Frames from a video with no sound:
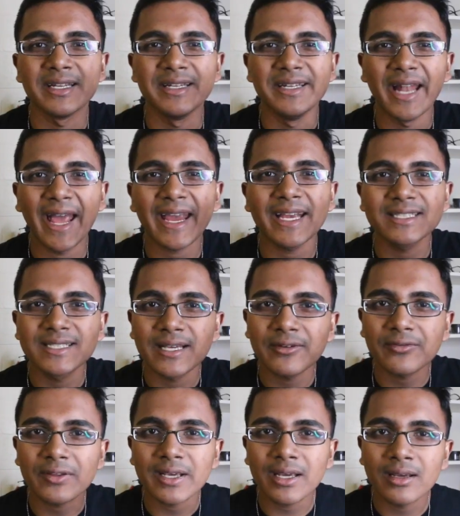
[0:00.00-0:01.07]

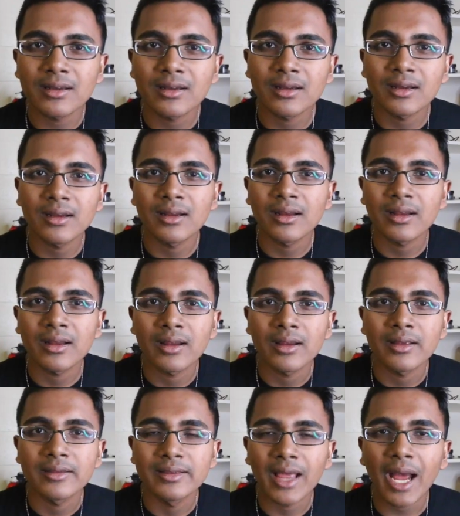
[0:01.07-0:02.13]
Negatively?
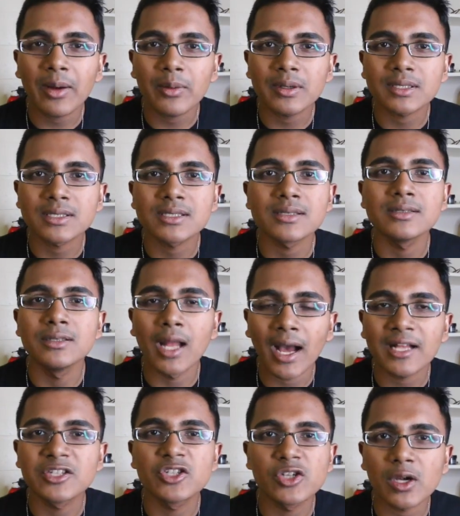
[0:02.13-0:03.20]
That was
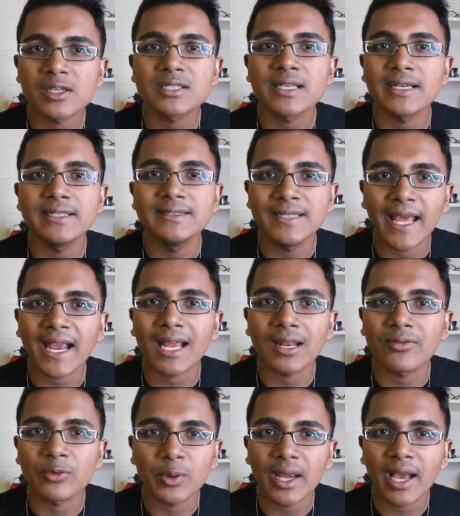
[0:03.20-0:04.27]
not just a
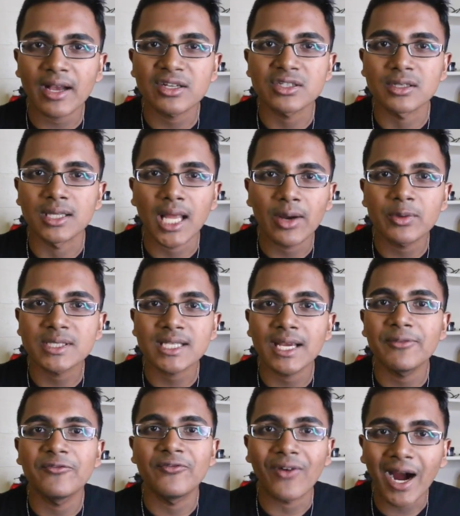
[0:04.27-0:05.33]
negative reaction. That was a
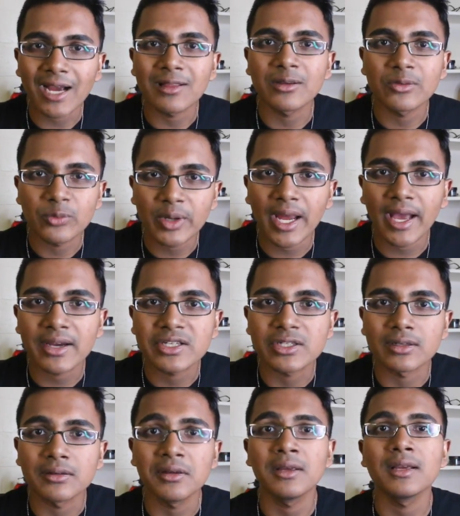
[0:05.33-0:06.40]
violent
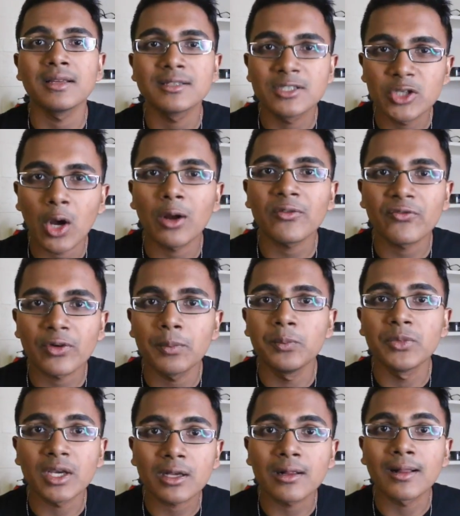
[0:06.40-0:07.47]
reaction shown
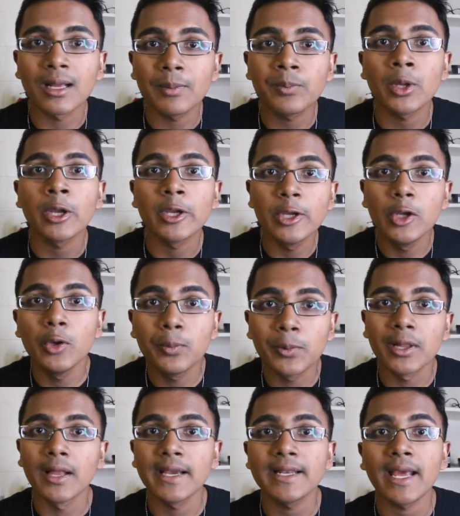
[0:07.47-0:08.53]
from the clip you
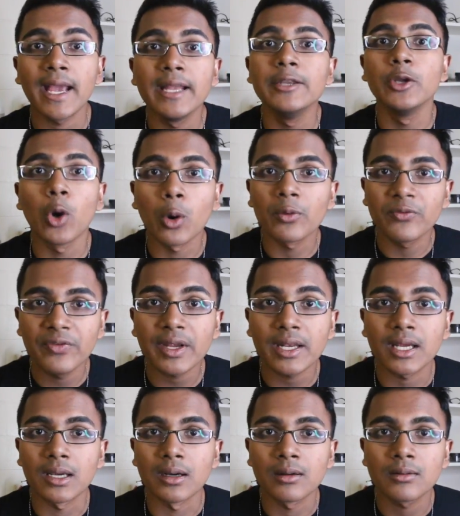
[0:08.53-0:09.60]
played in your
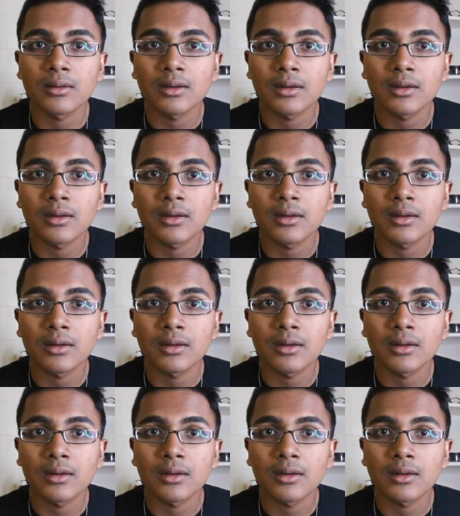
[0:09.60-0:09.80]
video.